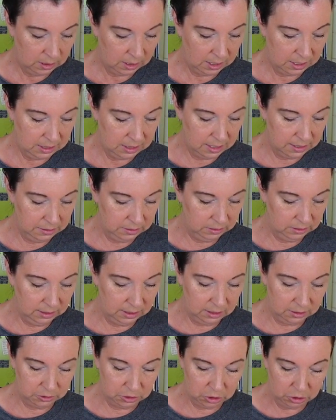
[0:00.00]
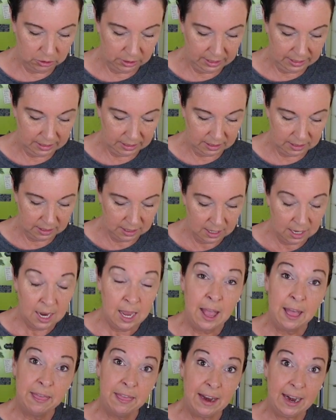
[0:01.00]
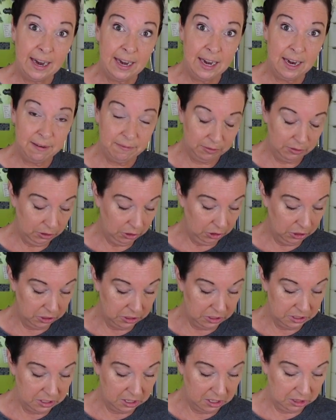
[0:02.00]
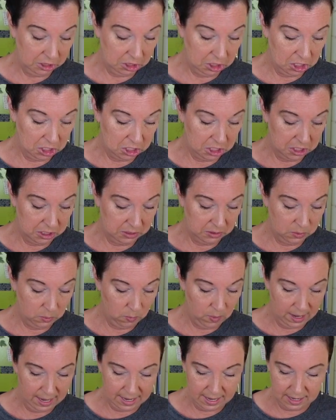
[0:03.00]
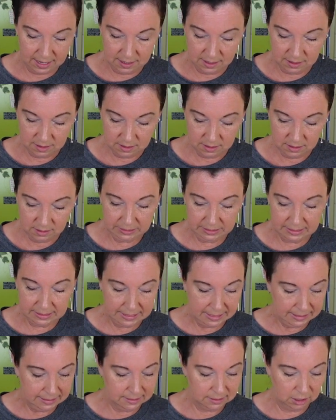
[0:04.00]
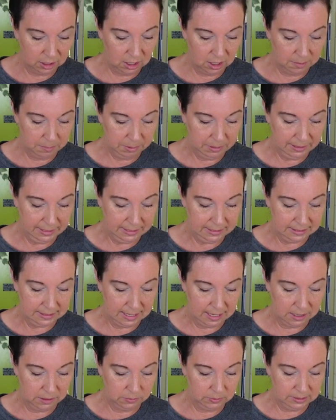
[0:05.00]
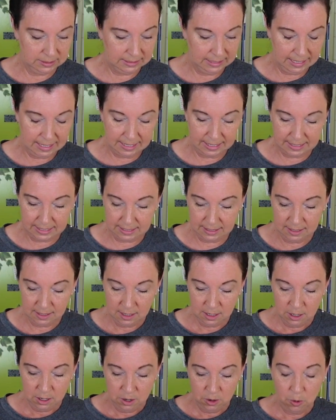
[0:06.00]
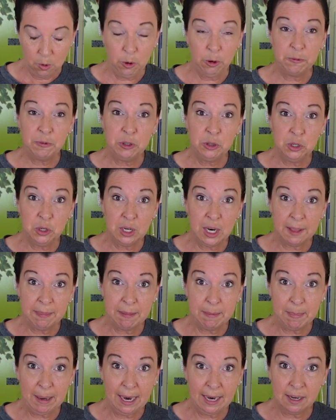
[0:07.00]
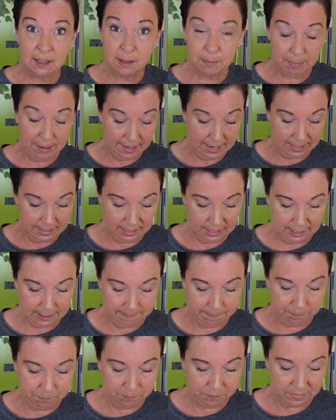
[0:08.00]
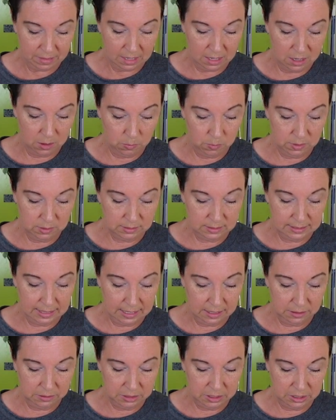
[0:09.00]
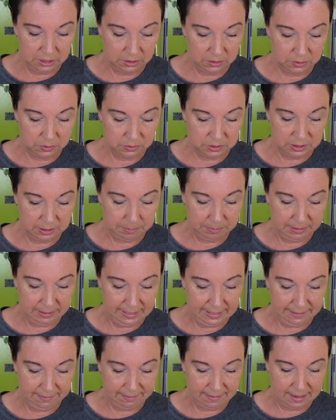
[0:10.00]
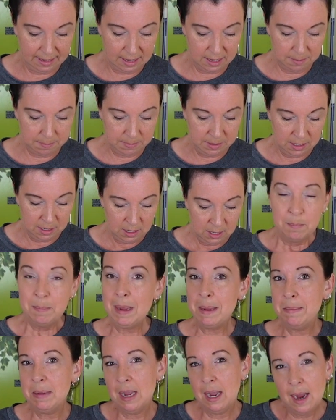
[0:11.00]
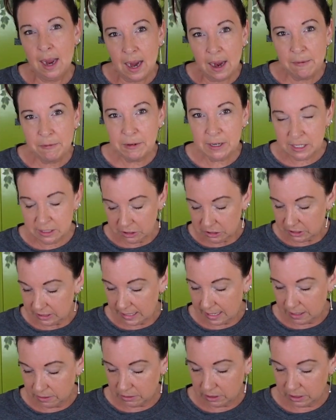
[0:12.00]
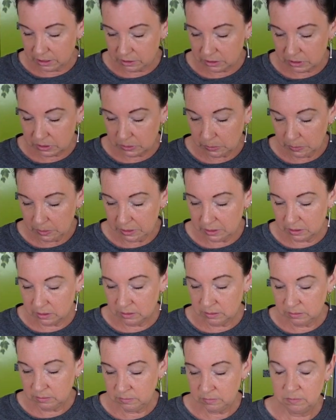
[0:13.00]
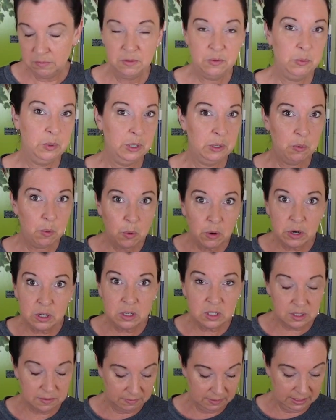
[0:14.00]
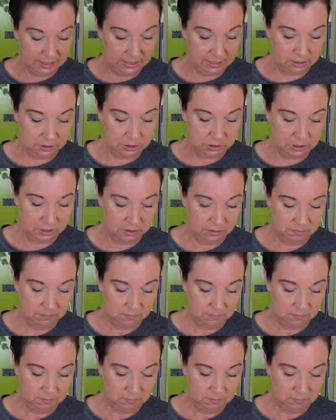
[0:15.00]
another little trick that I have learned along the way. When seeds are planted outside, or if you look on the back of the packet, it will tell you to plant them maybe a 1/2 inch down under soil, 3/4 of an inch,